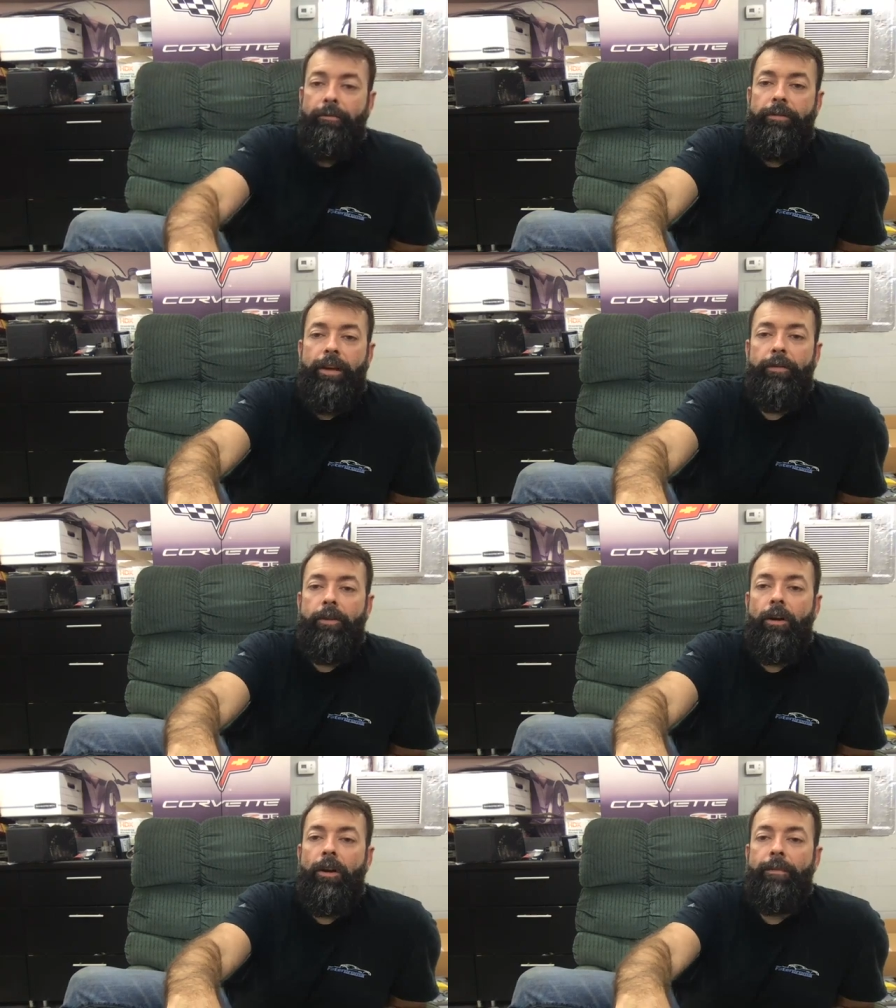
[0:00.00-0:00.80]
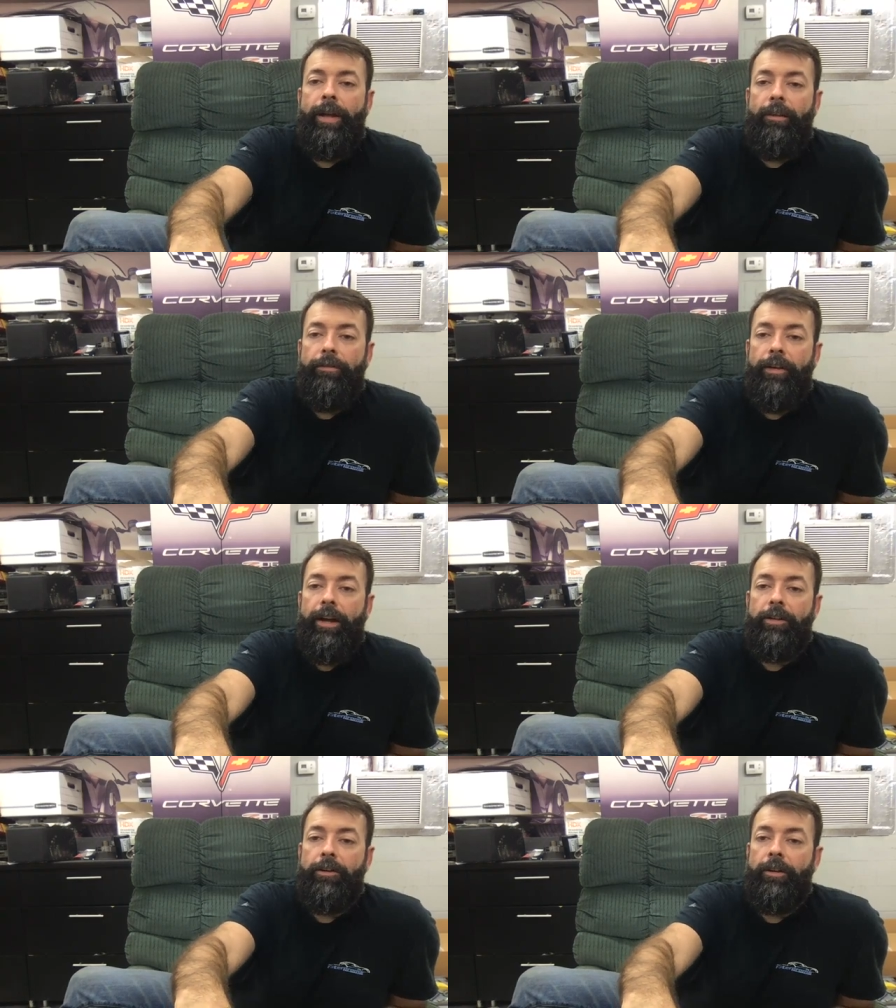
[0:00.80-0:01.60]
Favorite car
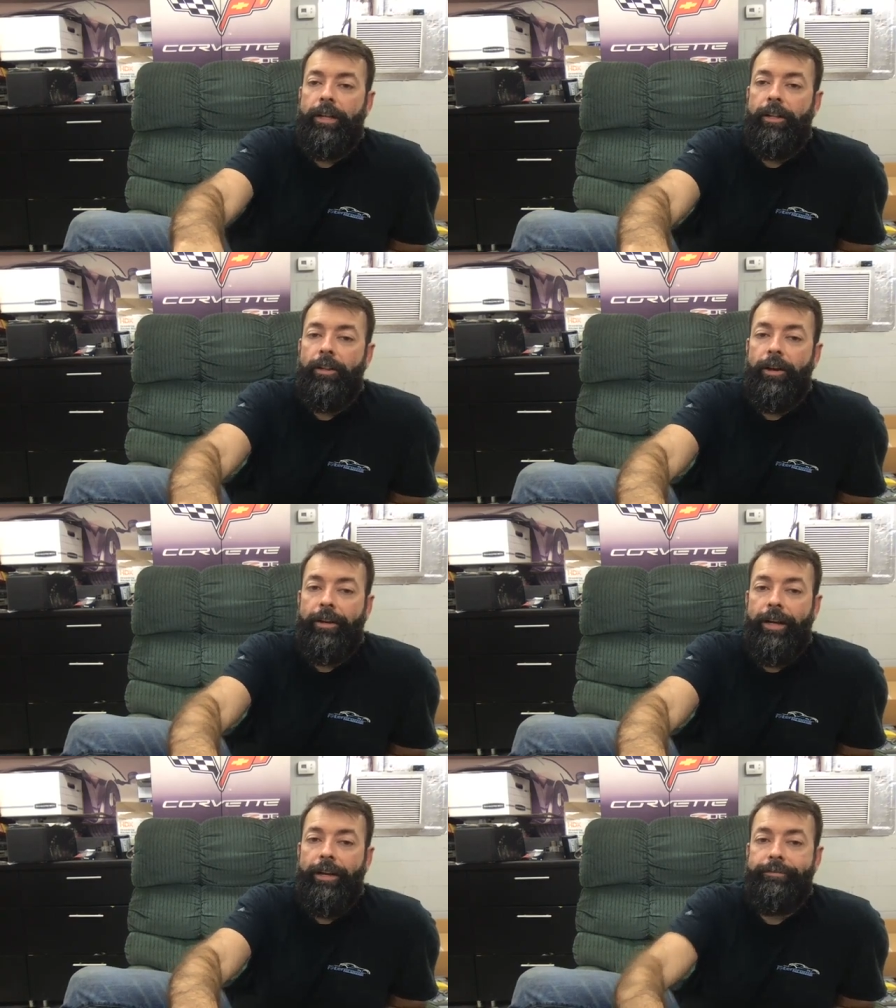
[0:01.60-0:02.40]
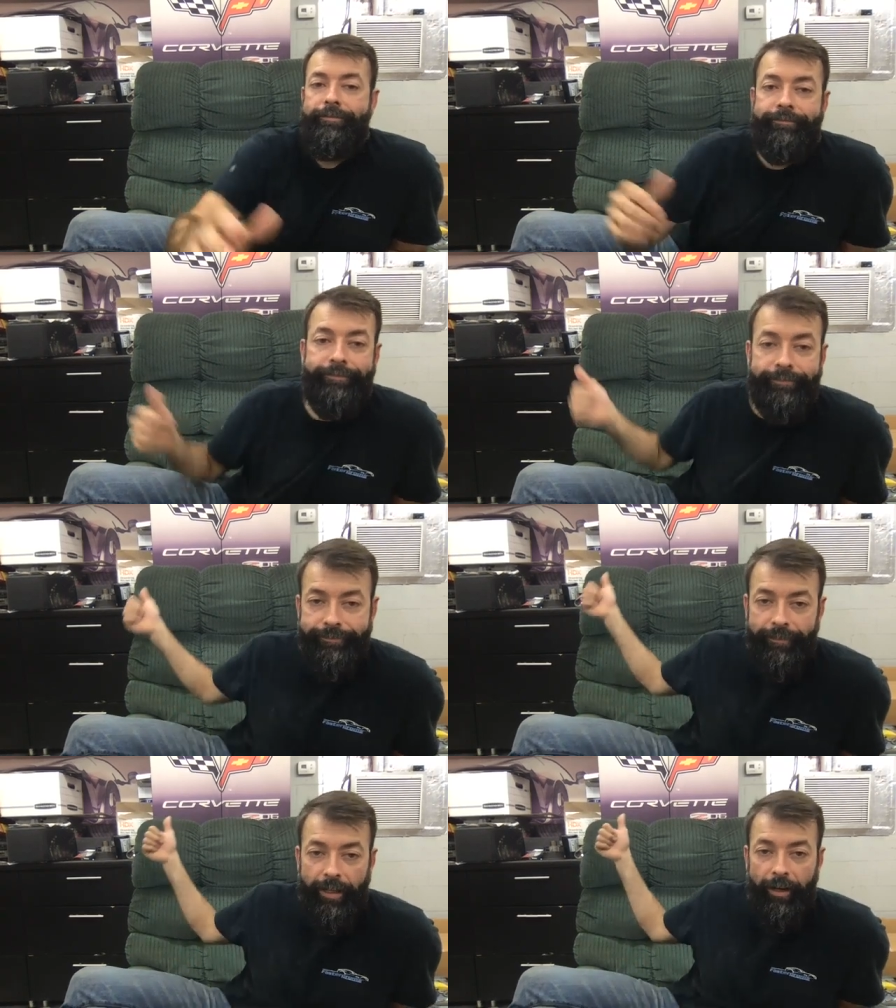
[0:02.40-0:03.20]
manufacturer? Look, I
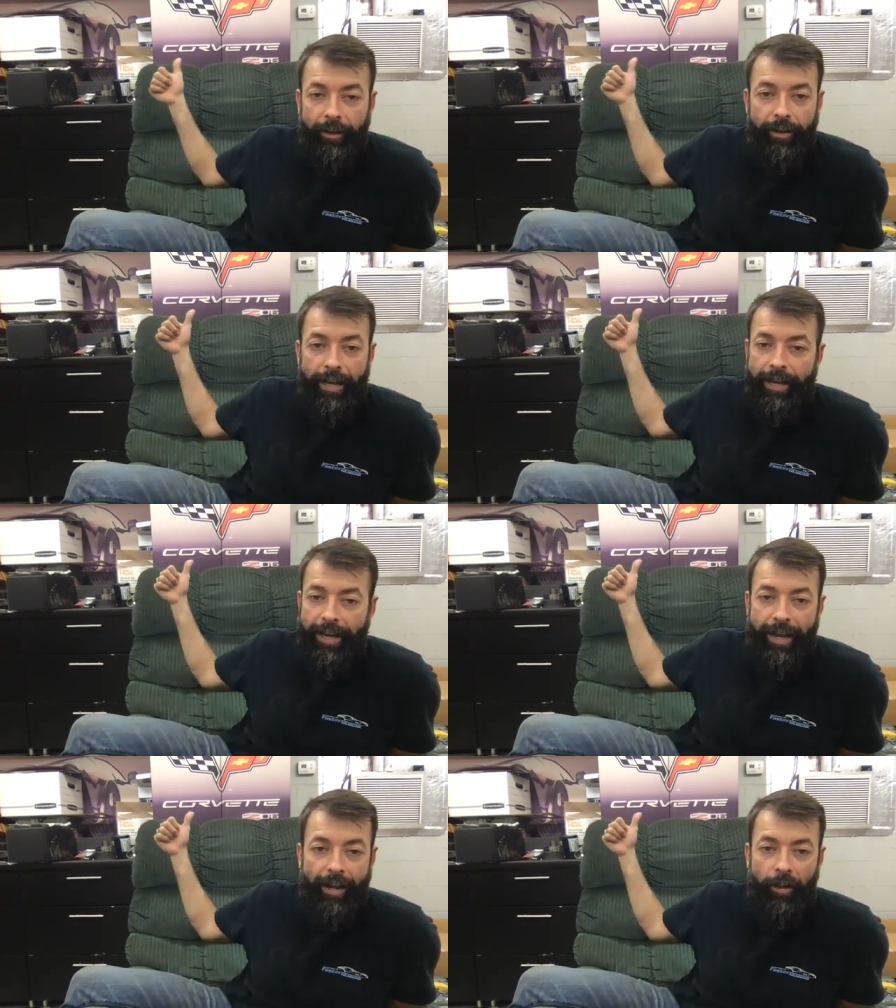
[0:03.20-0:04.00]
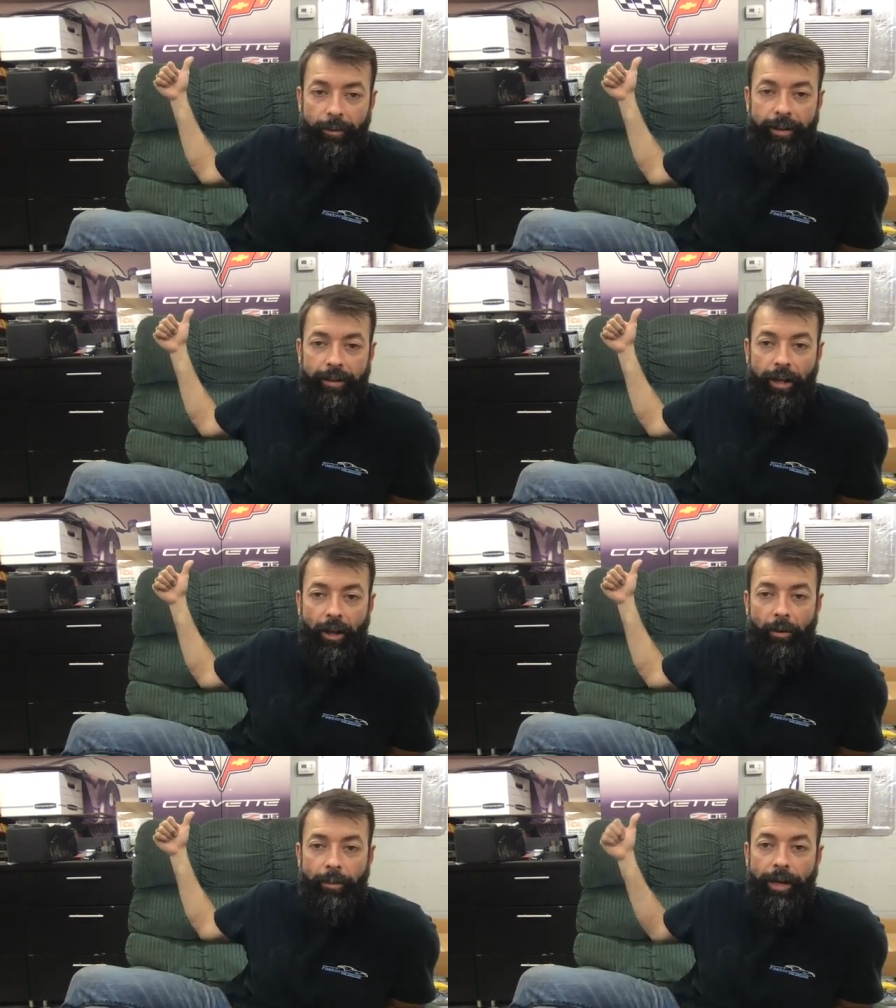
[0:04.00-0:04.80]
can't help it.
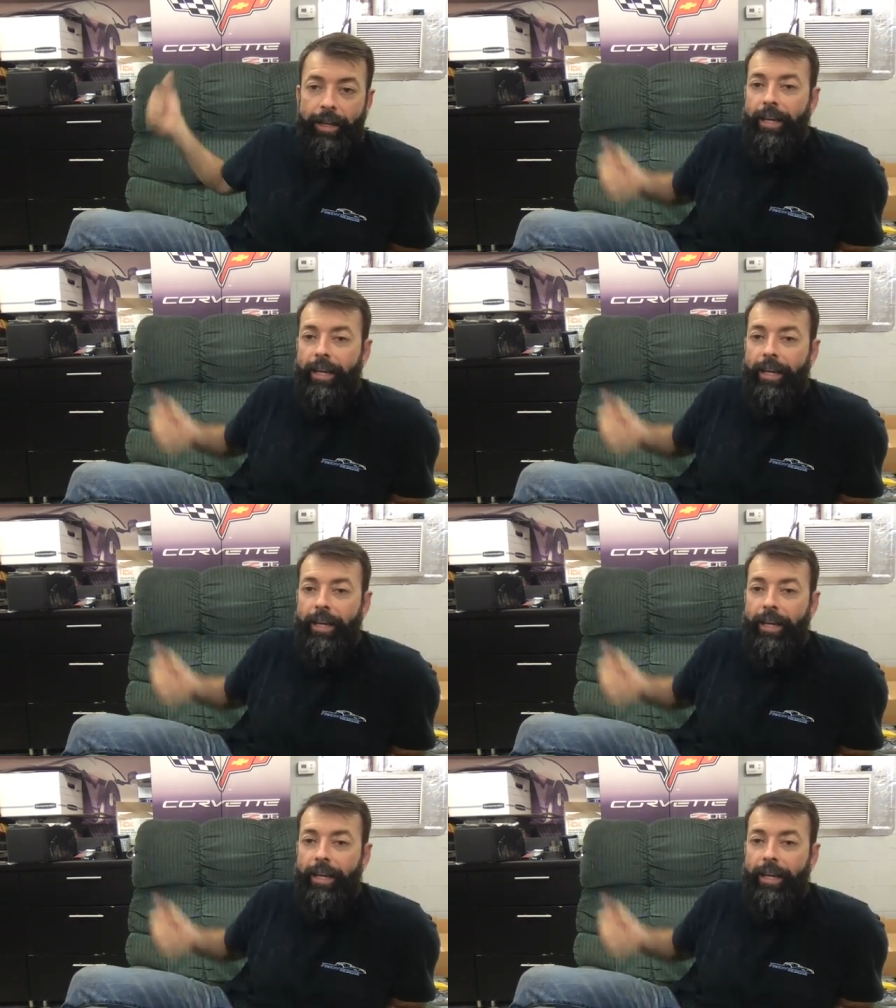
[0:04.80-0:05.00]
But